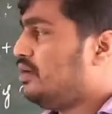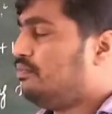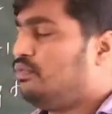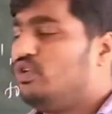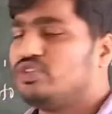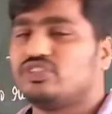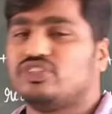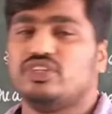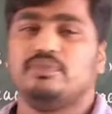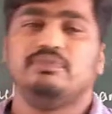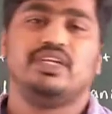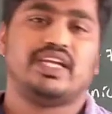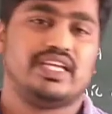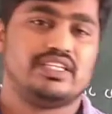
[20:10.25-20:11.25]
Most
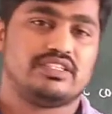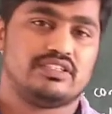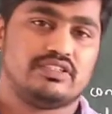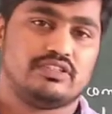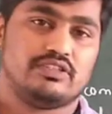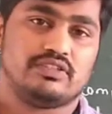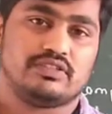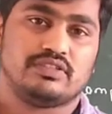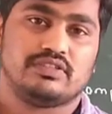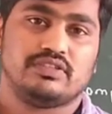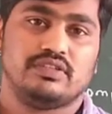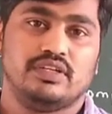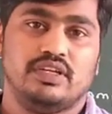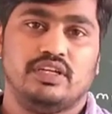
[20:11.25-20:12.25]
of the
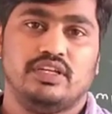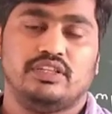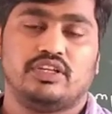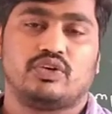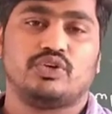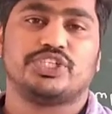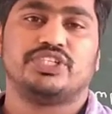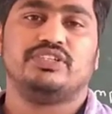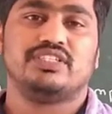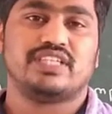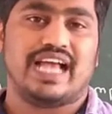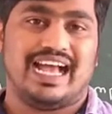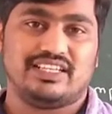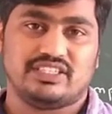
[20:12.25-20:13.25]
cases, the question
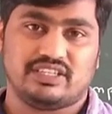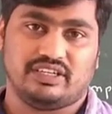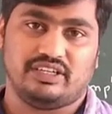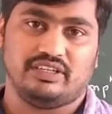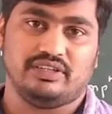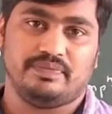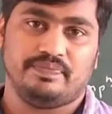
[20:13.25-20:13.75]
is asked